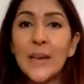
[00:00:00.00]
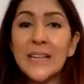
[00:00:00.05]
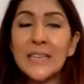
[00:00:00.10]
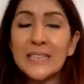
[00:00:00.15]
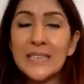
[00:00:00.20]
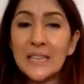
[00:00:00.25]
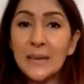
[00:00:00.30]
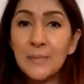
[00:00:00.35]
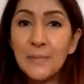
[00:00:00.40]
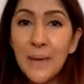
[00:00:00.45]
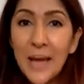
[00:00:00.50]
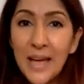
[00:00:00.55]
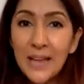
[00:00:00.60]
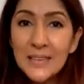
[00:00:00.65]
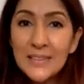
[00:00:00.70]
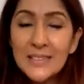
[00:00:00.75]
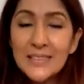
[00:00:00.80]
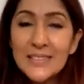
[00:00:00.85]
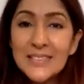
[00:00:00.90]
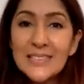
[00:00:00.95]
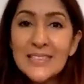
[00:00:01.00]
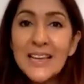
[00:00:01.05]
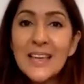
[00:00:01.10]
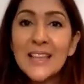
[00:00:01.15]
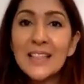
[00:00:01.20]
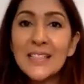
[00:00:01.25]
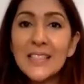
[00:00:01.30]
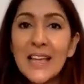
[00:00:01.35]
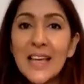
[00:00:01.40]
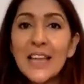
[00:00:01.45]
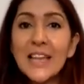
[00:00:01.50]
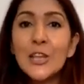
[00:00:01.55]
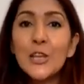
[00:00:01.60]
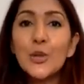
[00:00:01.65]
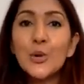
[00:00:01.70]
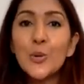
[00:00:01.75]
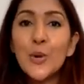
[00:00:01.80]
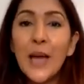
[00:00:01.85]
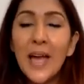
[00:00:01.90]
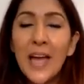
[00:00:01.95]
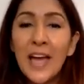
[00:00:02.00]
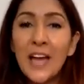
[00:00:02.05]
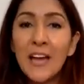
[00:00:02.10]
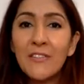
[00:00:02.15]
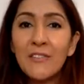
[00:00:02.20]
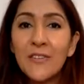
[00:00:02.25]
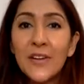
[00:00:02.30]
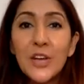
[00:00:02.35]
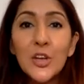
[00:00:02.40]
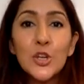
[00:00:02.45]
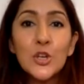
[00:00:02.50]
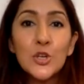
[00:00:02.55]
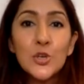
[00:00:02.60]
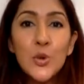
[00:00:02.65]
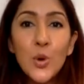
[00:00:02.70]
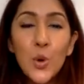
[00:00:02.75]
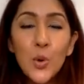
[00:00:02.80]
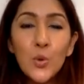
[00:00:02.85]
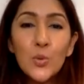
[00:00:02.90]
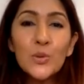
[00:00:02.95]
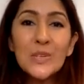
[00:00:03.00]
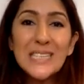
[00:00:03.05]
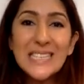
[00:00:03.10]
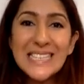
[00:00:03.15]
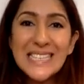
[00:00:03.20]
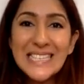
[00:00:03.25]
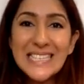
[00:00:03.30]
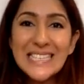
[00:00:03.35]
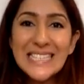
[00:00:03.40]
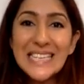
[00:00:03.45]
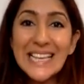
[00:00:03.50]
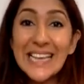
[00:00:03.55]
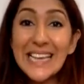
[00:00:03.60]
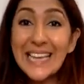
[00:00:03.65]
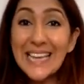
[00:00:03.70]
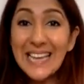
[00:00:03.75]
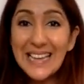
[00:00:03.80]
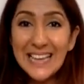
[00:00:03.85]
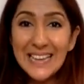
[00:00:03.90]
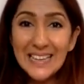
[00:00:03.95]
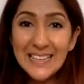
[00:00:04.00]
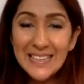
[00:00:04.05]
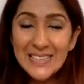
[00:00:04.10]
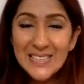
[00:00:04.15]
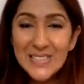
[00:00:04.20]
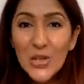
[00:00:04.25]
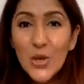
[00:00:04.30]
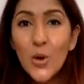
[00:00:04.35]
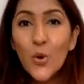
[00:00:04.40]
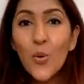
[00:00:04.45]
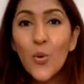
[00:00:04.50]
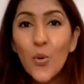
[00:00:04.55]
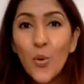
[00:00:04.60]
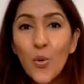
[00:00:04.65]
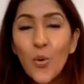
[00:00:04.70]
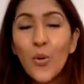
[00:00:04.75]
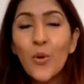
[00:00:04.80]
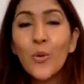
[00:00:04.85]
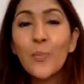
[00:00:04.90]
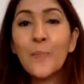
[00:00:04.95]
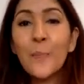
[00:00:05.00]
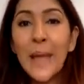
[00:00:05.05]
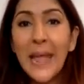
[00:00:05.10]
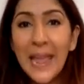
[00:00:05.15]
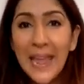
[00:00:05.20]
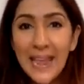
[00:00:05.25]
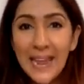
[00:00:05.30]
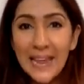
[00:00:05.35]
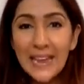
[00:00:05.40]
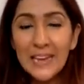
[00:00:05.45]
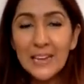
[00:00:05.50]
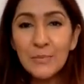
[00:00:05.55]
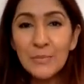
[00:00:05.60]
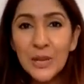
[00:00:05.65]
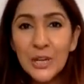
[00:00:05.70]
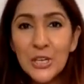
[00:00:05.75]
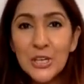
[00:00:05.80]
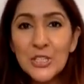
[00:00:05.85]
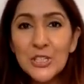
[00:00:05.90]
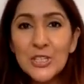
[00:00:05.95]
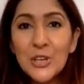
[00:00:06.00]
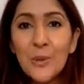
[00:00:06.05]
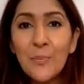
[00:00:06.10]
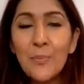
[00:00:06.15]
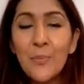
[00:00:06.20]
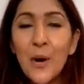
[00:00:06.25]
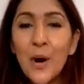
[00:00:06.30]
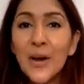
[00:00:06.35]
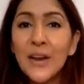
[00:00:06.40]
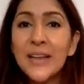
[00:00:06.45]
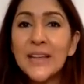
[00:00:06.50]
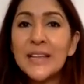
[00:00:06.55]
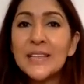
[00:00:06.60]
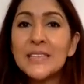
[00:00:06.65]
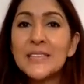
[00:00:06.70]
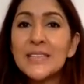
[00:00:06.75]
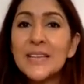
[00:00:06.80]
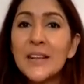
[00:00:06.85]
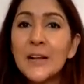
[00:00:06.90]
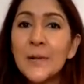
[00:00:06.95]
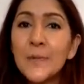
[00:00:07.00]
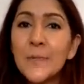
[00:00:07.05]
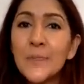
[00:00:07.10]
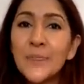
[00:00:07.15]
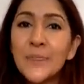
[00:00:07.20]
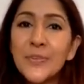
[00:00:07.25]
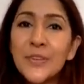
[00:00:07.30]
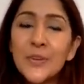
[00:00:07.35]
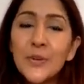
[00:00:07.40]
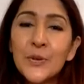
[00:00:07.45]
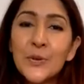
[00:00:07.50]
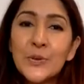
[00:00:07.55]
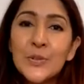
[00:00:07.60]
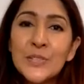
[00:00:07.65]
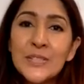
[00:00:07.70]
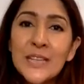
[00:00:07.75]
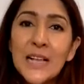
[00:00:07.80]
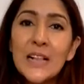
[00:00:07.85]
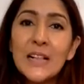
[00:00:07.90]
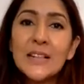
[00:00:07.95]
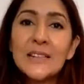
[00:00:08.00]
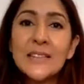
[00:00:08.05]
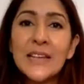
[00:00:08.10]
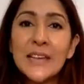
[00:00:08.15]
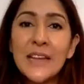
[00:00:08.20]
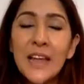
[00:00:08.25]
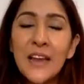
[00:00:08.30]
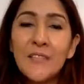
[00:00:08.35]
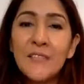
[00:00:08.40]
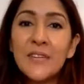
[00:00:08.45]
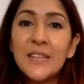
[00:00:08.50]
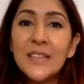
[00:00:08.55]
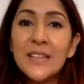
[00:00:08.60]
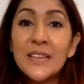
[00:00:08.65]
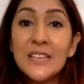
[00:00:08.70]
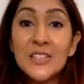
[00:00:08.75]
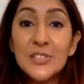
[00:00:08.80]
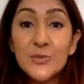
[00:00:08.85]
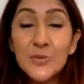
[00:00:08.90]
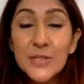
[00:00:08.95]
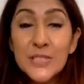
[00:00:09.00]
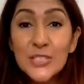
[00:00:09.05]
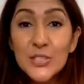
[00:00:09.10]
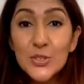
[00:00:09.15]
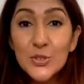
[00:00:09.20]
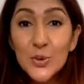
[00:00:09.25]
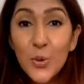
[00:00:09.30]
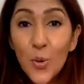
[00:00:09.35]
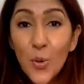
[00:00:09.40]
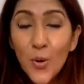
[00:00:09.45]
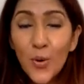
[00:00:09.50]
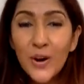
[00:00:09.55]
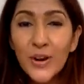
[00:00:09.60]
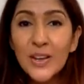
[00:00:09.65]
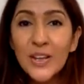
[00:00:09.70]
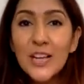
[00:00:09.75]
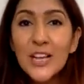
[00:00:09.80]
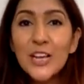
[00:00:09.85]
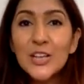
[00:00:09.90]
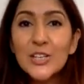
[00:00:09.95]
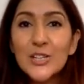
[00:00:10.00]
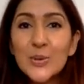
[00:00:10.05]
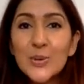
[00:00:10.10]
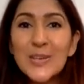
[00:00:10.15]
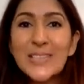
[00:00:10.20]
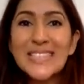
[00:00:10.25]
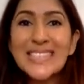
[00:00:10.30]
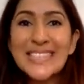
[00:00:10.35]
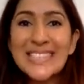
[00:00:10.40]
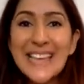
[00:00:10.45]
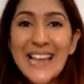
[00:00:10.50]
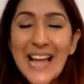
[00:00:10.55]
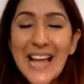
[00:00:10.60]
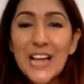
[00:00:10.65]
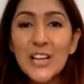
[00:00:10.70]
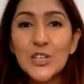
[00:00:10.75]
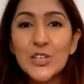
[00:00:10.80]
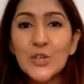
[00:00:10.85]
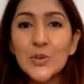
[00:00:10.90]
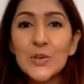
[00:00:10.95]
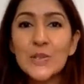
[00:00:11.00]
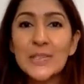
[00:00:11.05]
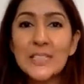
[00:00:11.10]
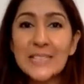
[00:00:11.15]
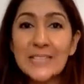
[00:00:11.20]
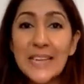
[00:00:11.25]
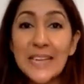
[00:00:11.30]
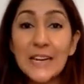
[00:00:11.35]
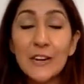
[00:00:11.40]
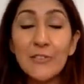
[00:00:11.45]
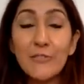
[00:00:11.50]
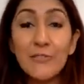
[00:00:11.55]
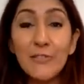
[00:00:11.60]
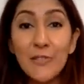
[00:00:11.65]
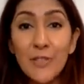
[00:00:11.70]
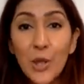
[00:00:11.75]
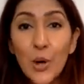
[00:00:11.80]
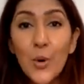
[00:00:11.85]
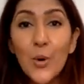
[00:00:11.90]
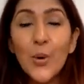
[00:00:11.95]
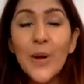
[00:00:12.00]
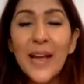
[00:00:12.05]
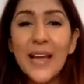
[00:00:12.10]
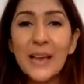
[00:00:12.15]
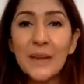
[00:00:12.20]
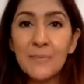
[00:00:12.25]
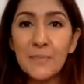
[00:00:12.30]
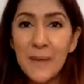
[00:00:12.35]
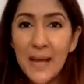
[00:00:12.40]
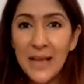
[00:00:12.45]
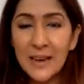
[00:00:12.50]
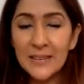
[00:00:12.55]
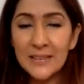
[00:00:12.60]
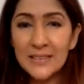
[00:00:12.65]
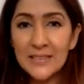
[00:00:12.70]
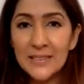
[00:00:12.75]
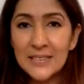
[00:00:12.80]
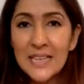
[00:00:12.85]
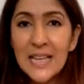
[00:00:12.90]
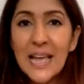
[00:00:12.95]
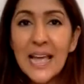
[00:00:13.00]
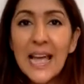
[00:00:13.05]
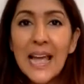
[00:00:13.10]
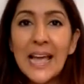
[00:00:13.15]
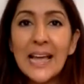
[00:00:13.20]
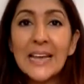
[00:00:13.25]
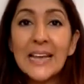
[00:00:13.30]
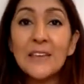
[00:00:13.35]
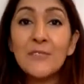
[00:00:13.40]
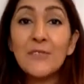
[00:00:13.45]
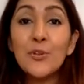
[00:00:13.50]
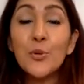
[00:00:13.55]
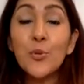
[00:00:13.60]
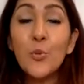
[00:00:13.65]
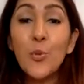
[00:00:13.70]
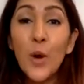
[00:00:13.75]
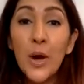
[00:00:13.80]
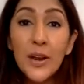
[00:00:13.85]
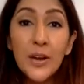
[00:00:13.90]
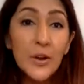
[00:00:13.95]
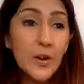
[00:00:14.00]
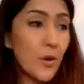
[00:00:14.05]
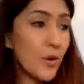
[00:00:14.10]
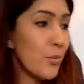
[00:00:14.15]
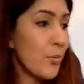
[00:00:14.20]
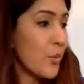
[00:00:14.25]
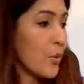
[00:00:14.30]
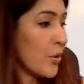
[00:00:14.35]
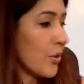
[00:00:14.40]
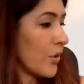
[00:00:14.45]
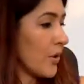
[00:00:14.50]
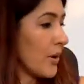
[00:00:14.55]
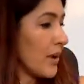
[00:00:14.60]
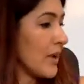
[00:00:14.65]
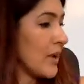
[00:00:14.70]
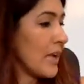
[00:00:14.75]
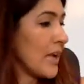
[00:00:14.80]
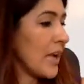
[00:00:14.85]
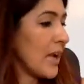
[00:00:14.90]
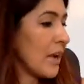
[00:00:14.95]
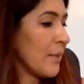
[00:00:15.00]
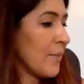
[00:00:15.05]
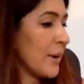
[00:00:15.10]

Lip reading: when it's in balance, then you have no dis-ease or pain, because your body's cells and everything is restored to its natural state of flow and balance. And if you want to know more